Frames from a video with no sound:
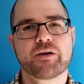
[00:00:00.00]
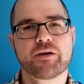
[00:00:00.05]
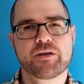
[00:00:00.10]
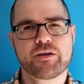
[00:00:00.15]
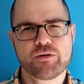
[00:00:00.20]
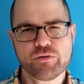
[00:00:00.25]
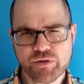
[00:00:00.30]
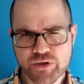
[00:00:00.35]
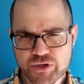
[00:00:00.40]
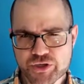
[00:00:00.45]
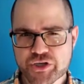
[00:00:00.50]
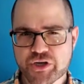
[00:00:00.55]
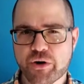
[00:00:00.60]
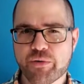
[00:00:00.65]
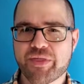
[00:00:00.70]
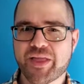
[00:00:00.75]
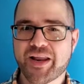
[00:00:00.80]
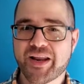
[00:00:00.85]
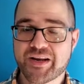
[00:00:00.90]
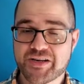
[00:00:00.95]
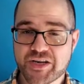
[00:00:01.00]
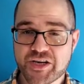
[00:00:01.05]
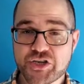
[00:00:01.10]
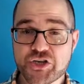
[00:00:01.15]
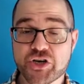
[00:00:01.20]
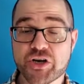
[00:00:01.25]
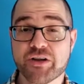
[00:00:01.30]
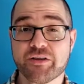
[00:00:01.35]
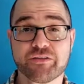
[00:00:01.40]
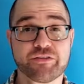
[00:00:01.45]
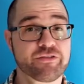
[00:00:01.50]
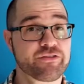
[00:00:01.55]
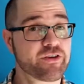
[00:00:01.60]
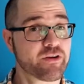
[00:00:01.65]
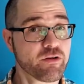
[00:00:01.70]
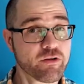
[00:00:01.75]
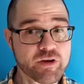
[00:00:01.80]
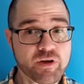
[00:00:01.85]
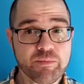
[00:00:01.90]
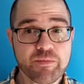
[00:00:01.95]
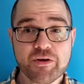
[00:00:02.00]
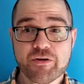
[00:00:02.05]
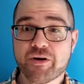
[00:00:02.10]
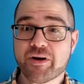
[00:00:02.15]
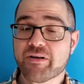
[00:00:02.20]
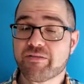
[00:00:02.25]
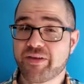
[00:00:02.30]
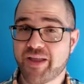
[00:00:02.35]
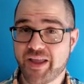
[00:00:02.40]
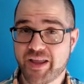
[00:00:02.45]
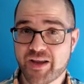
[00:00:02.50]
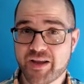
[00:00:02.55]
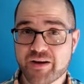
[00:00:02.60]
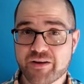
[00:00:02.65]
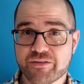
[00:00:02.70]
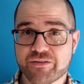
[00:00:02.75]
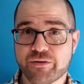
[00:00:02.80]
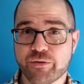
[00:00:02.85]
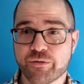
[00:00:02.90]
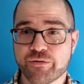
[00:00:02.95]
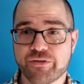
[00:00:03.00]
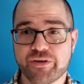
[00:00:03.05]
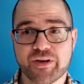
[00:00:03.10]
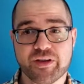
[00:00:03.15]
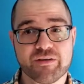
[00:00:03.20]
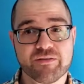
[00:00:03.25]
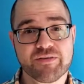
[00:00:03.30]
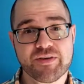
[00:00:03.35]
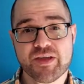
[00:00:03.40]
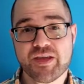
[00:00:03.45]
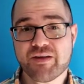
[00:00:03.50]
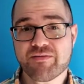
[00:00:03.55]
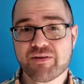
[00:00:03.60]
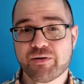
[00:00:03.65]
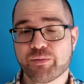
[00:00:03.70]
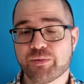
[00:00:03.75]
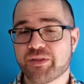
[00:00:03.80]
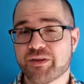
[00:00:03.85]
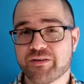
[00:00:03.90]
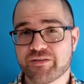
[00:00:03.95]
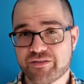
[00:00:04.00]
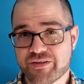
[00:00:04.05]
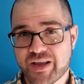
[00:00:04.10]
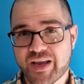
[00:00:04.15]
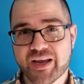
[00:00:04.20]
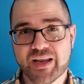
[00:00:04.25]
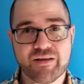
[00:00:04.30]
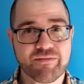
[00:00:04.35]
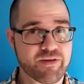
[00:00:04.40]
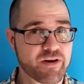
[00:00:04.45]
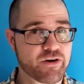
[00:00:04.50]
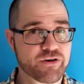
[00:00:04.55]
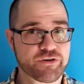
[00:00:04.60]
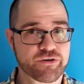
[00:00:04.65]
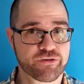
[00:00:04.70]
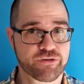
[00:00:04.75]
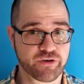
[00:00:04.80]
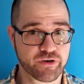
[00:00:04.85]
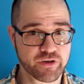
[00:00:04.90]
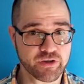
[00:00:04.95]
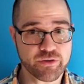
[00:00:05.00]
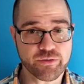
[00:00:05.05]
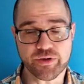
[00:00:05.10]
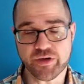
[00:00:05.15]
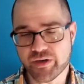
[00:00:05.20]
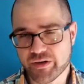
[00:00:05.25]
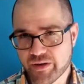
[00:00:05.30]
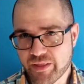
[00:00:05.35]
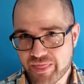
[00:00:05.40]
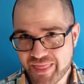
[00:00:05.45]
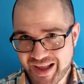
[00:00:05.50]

You can show that addition is still commutative and associative even with these negative integers included.